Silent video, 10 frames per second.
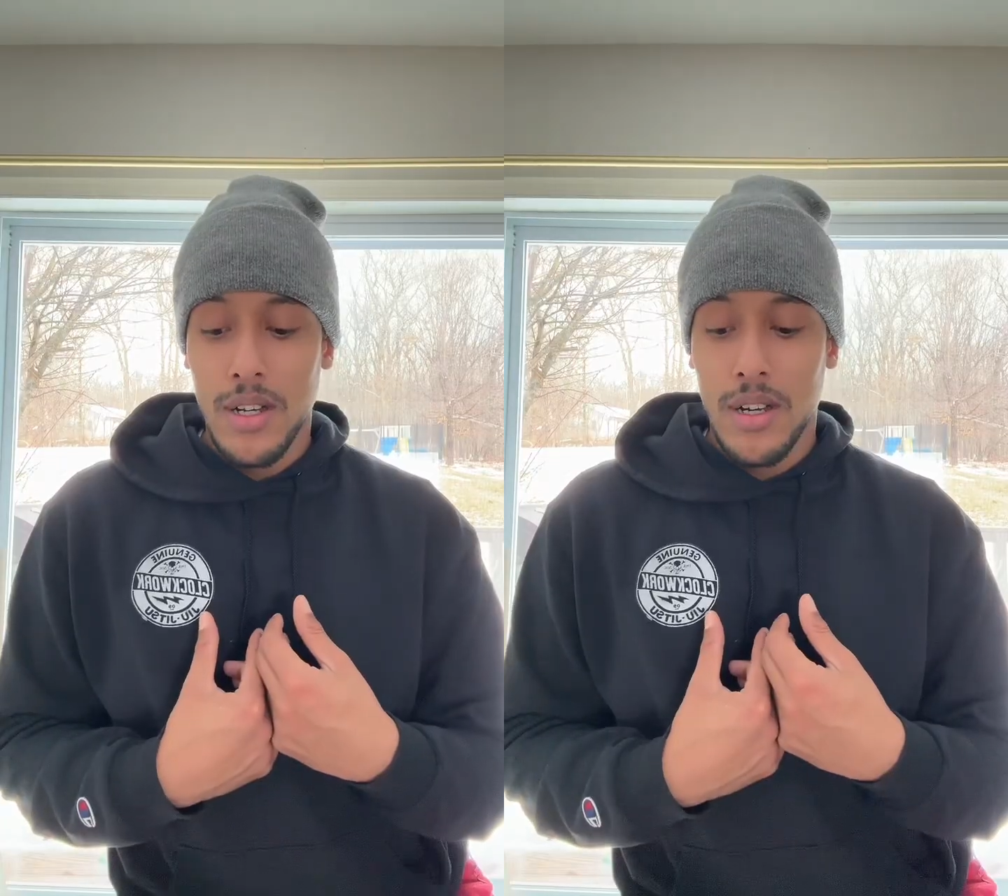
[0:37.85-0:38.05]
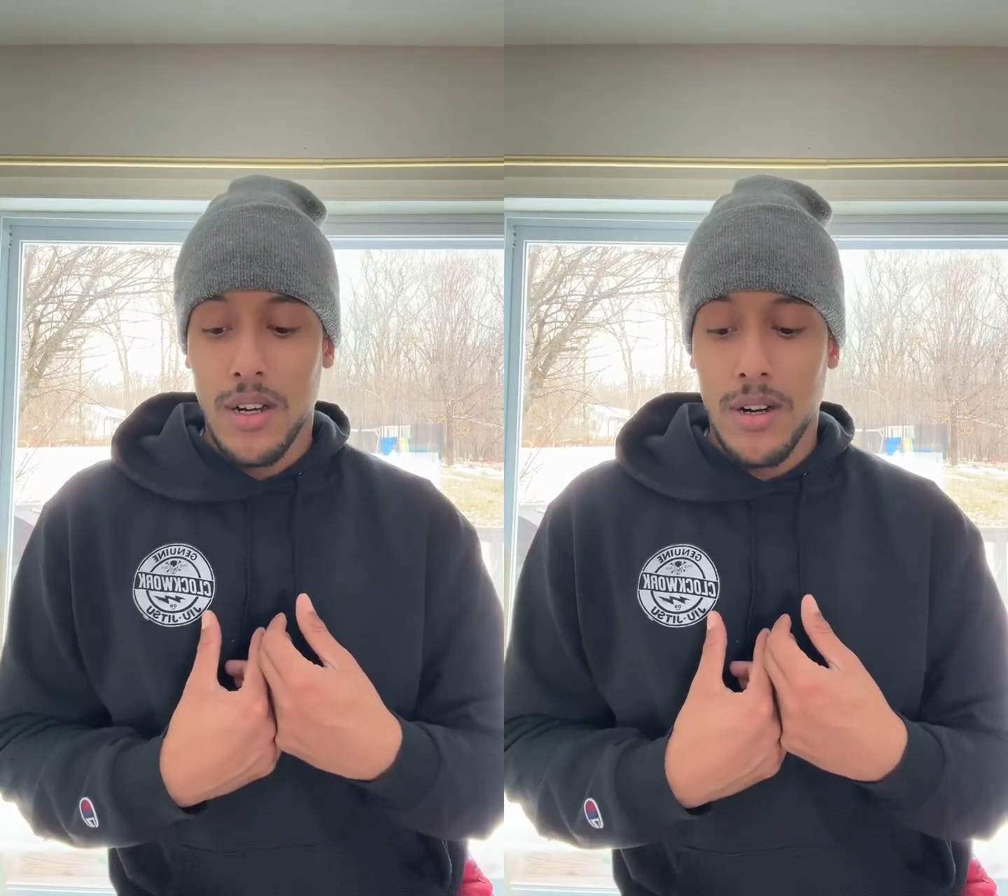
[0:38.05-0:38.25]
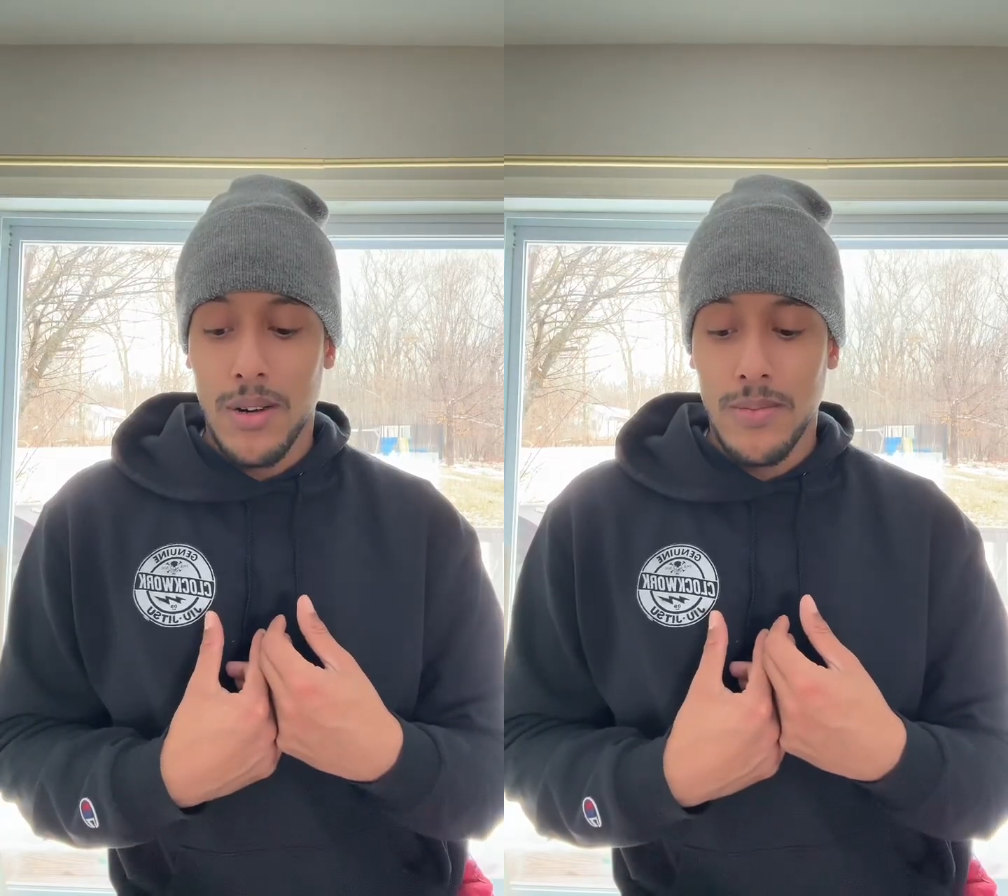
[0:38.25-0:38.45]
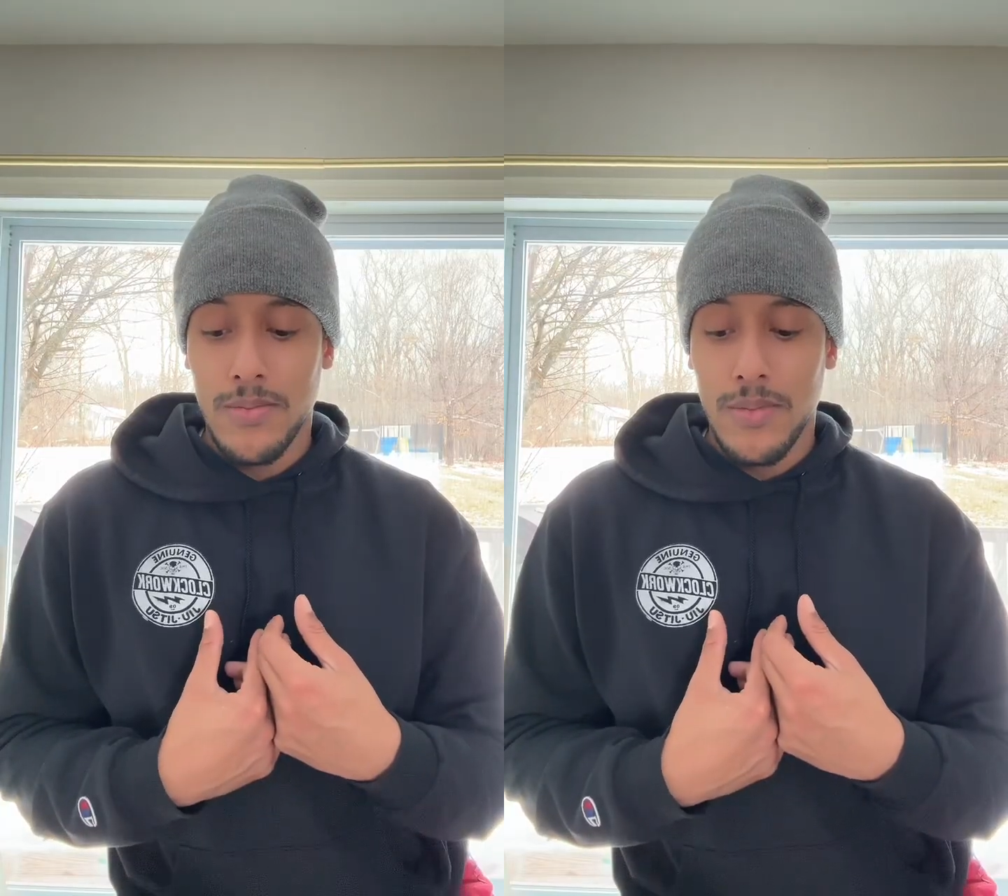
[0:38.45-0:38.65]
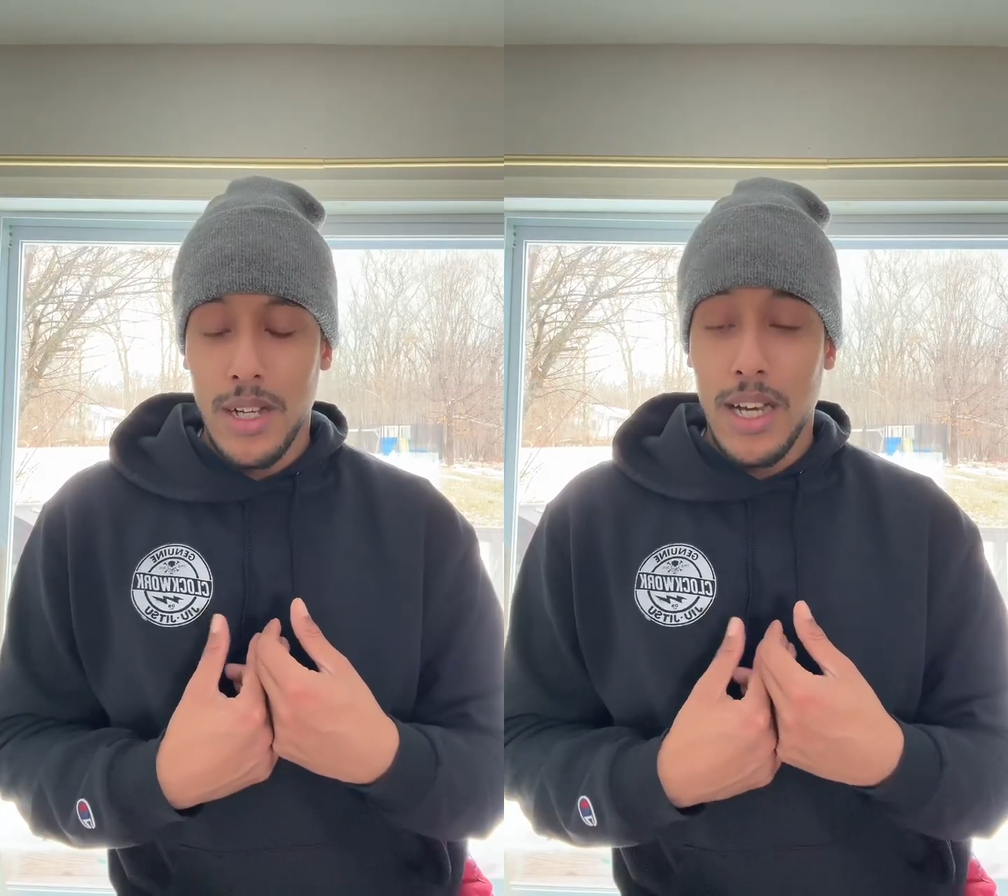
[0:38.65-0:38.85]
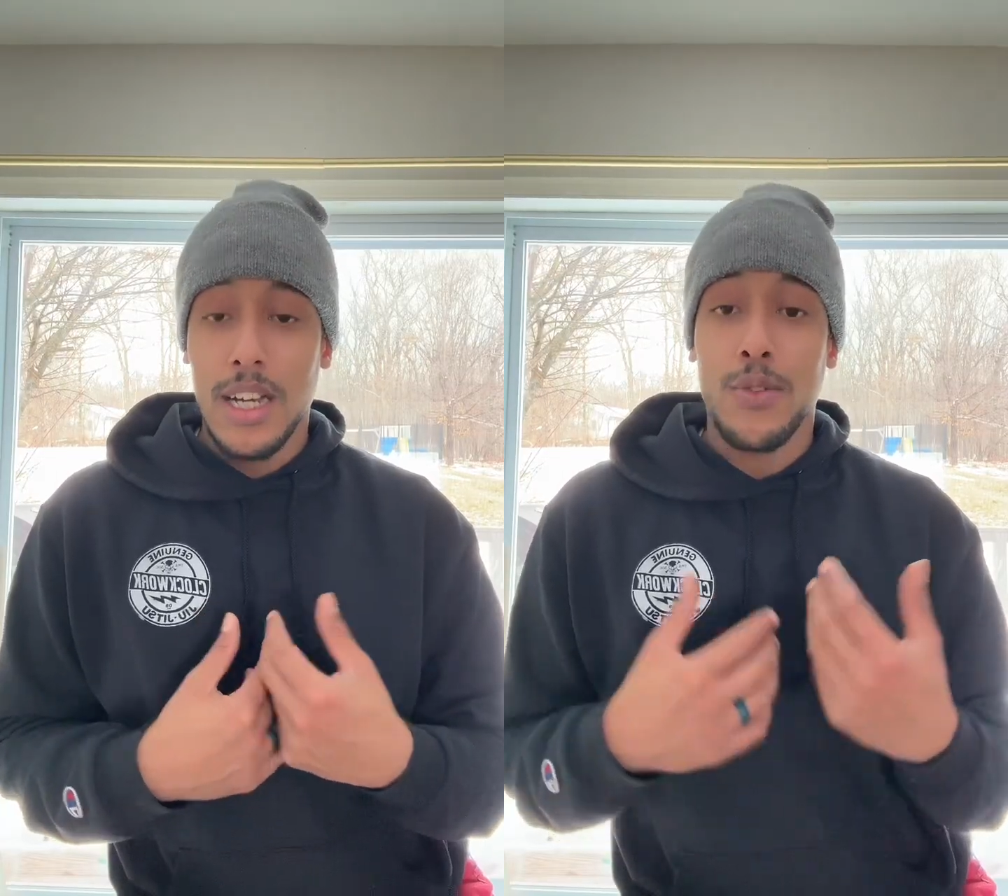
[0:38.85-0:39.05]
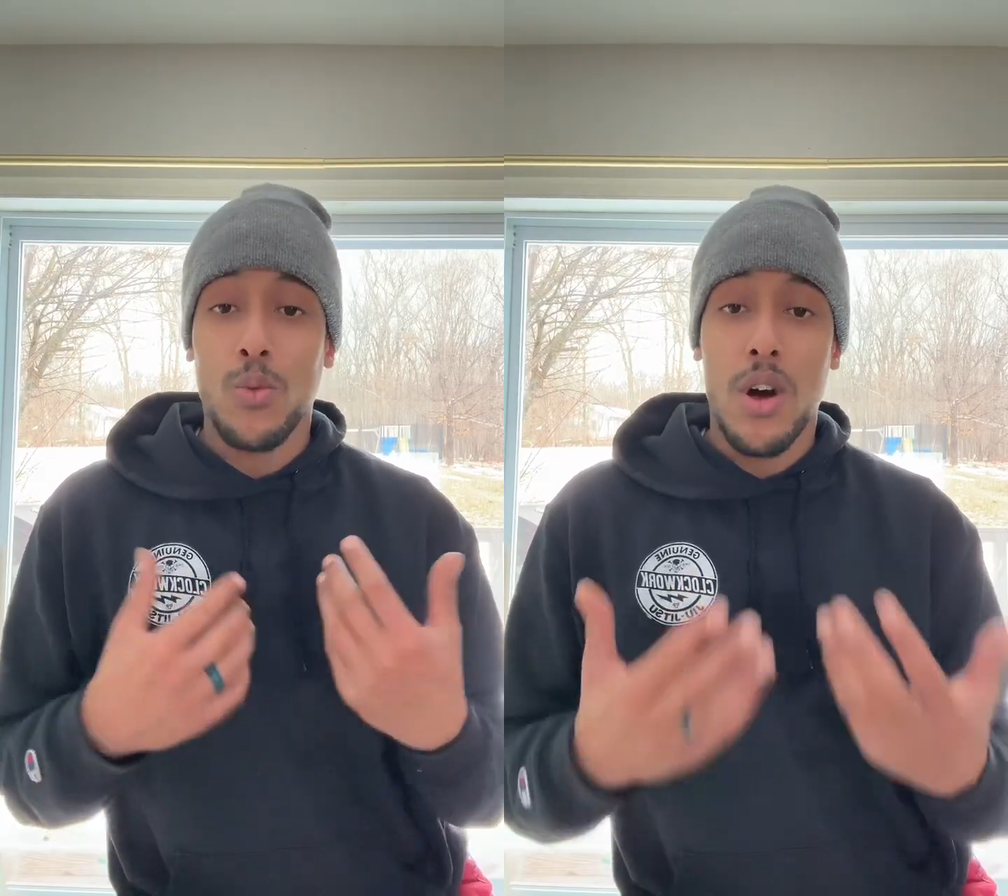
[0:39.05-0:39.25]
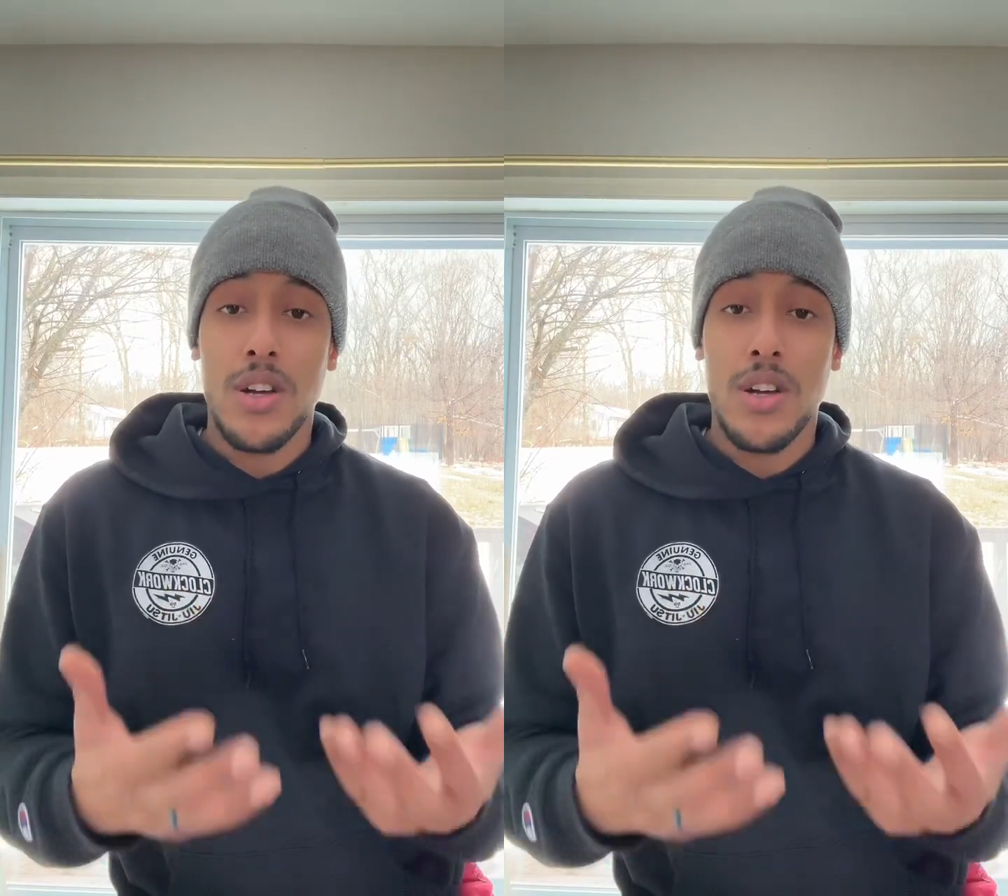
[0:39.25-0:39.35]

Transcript: And if you want